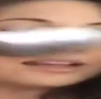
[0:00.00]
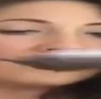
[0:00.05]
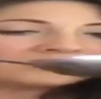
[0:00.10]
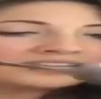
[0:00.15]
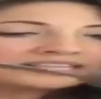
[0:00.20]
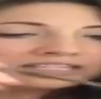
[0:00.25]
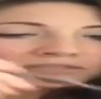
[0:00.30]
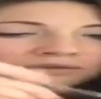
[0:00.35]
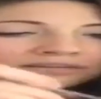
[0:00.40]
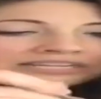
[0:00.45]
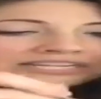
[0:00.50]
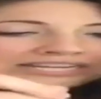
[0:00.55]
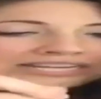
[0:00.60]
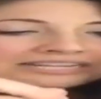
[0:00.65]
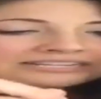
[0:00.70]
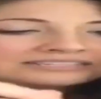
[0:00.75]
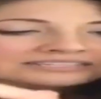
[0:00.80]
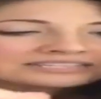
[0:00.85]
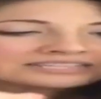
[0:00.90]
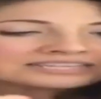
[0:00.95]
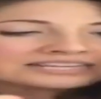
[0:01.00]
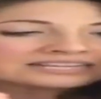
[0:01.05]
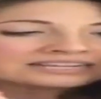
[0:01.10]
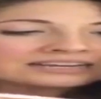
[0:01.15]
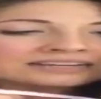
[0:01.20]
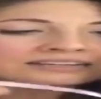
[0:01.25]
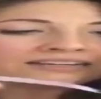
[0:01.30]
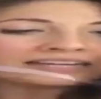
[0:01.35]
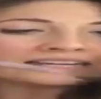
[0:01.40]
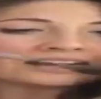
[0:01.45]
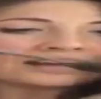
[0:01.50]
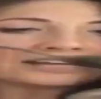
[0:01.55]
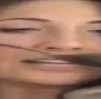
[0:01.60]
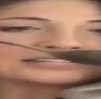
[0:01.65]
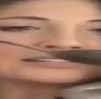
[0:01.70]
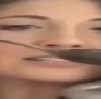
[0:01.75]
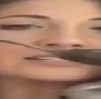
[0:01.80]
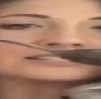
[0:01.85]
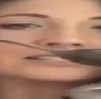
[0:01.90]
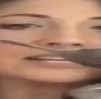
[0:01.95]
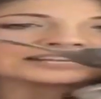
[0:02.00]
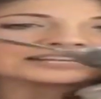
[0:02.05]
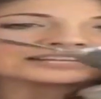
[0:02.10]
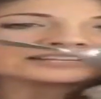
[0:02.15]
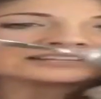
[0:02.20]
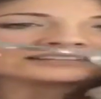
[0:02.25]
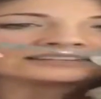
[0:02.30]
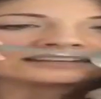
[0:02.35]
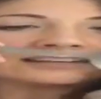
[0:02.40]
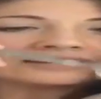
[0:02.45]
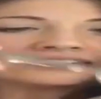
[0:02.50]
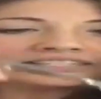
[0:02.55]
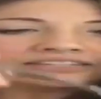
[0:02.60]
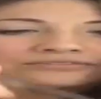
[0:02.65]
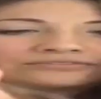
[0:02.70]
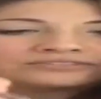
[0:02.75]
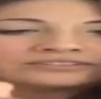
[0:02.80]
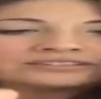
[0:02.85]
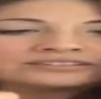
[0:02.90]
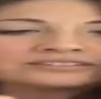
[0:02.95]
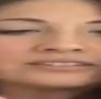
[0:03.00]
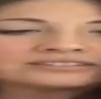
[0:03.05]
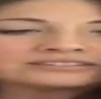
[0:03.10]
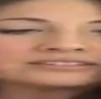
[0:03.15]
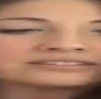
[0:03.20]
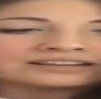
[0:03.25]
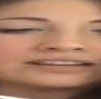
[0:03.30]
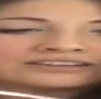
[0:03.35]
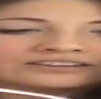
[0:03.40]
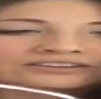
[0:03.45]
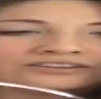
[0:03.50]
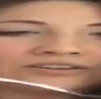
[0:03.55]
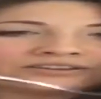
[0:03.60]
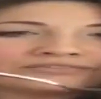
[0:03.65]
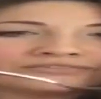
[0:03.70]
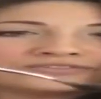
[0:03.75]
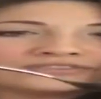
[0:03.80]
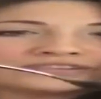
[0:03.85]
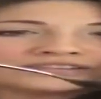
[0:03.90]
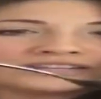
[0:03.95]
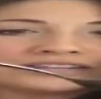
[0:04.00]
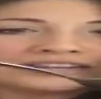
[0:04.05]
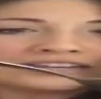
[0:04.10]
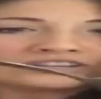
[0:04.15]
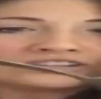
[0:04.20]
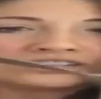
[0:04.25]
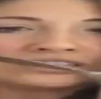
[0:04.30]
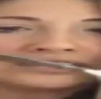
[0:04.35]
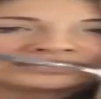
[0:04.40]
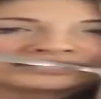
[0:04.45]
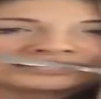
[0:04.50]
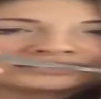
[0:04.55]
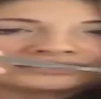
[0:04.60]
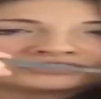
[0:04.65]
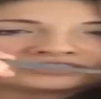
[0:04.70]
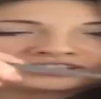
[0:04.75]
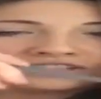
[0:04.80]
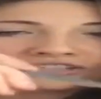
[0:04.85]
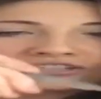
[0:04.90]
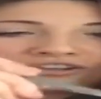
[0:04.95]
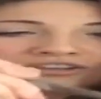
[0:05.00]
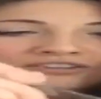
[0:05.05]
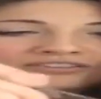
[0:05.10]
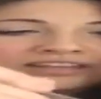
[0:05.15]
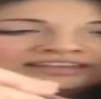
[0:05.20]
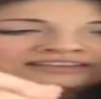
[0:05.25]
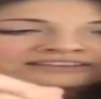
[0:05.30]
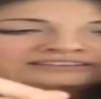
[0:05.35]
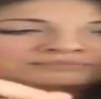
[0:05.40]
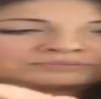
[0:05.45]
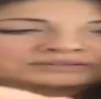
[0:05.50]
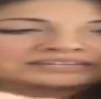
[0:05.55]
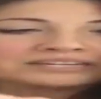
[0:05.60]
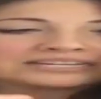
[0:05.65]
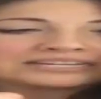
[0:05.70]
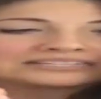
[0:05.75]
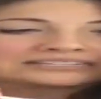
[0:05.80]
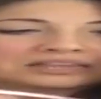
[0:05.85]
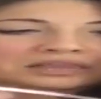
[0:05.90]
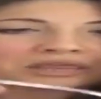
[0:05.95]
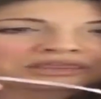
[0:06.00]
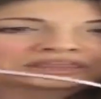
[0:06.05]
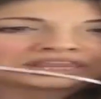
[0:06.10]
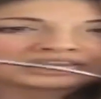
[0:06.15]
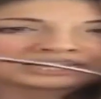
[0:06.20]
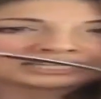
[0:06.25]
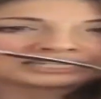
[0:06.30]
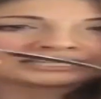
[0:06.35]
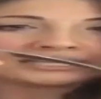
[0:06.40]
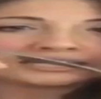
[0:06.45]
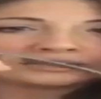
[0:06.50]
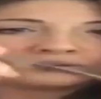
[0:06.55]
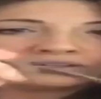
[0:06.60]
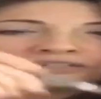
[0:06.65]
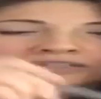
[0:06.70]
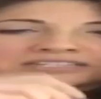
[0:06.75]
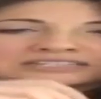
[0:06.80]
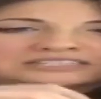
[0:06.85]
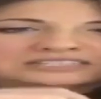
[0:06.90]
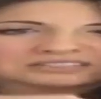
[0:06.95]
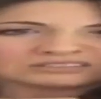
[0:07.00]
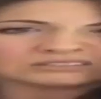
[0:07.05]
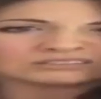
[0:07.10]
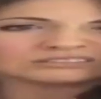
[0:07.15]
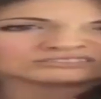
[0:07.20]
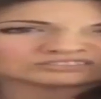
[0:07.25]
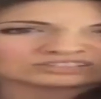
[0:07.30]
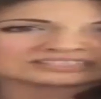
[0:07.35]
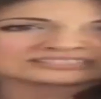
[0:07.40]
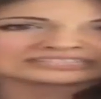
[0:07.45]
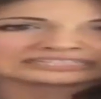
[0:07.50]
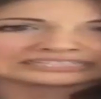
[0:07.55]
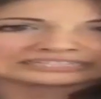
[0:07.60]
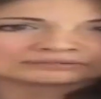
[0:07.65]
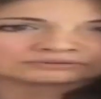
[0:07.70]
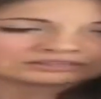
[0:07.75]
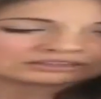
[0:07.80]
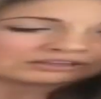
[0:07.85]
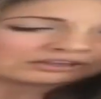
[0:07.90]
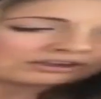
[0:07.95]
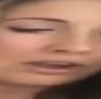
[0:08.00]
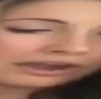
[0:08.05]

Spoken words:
This one is thicker, like I can see a difference. I don't know if you can actually discern that, but it is a thicker liquid. It's still just a liquid though.